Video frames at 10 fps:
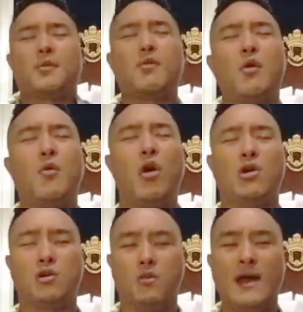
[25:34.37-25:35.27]
My
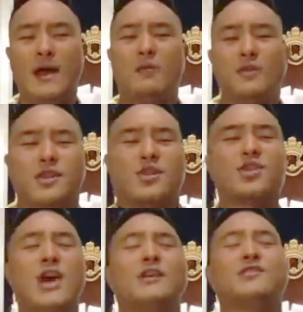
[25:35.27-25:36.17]
people will walk
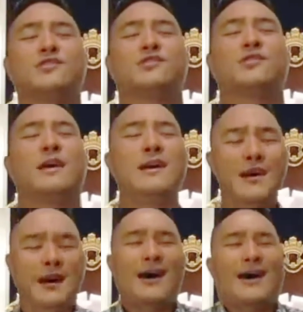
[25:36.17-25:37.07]
around with their
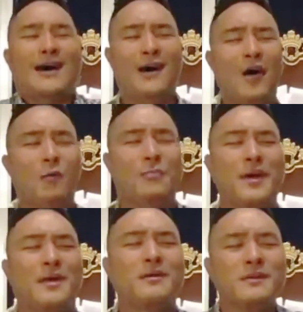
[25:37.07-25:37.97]
chests
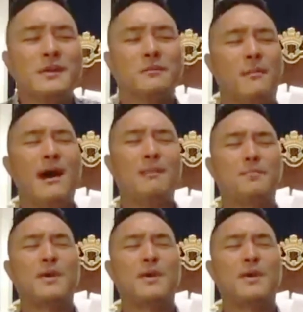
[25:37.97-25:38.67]
open.